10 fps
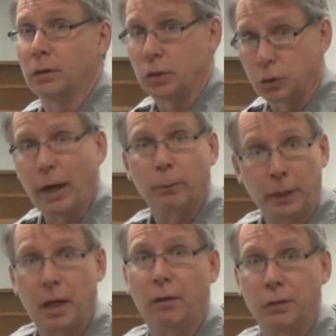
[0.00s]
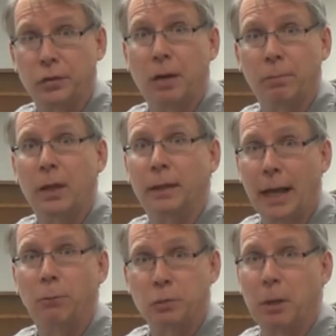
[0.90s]
to try to recover something
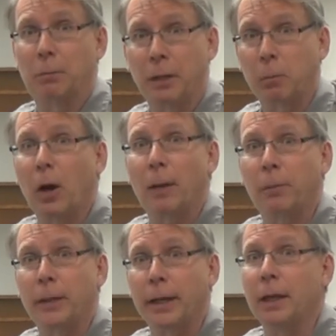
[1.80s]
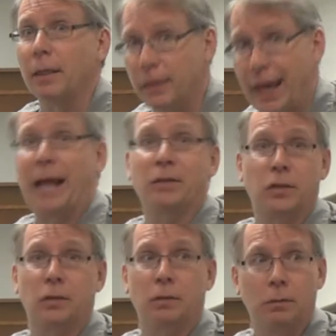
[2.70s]
that was public property,
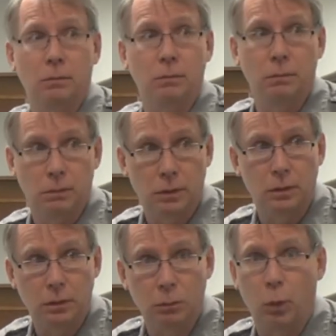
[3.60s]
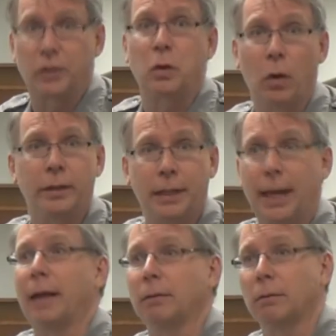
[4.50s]
that's what's going to
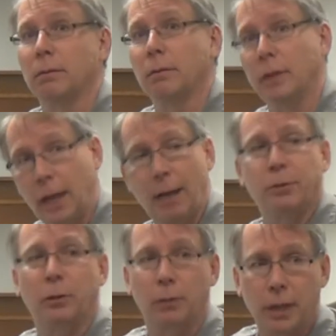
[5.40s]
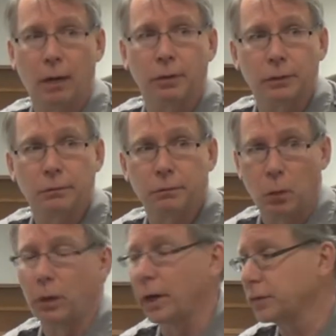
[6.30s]
get the object recovered
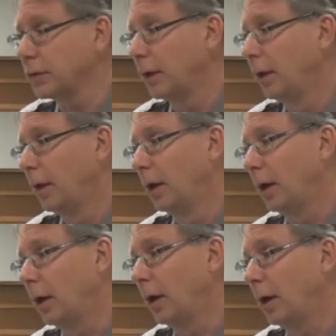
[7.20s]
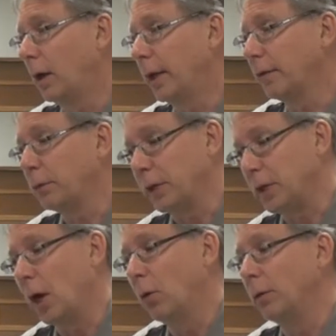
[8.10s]
for us. If we
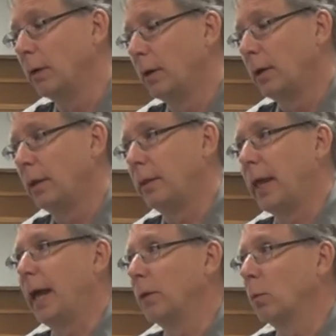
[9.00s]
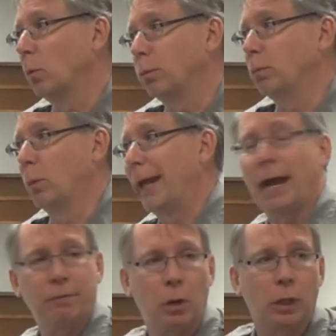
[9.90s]
don't, then we
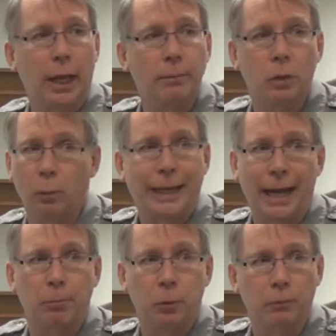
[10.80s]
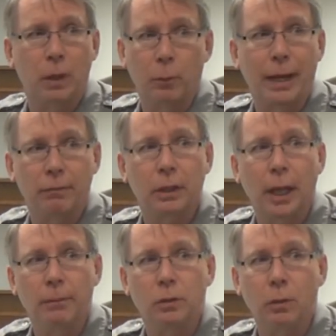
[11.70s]
have no claim to it. We can't prove that we have a
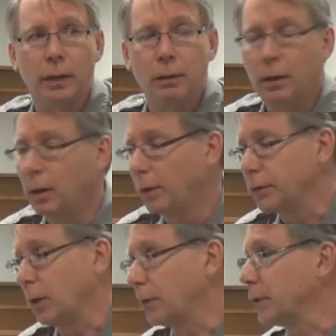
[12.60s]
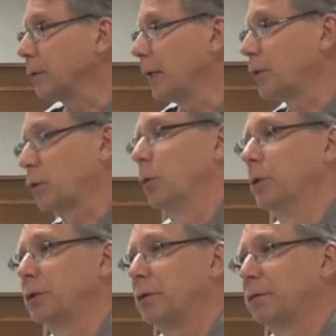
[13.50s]
claim to it. So it's
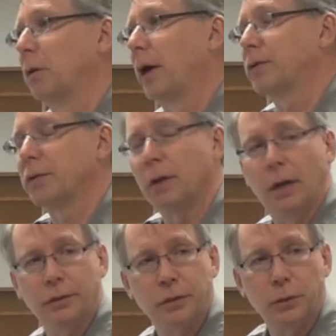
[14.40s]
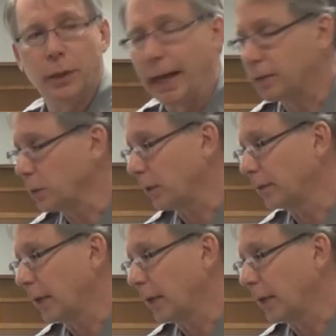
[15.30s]
crucial for us to do that.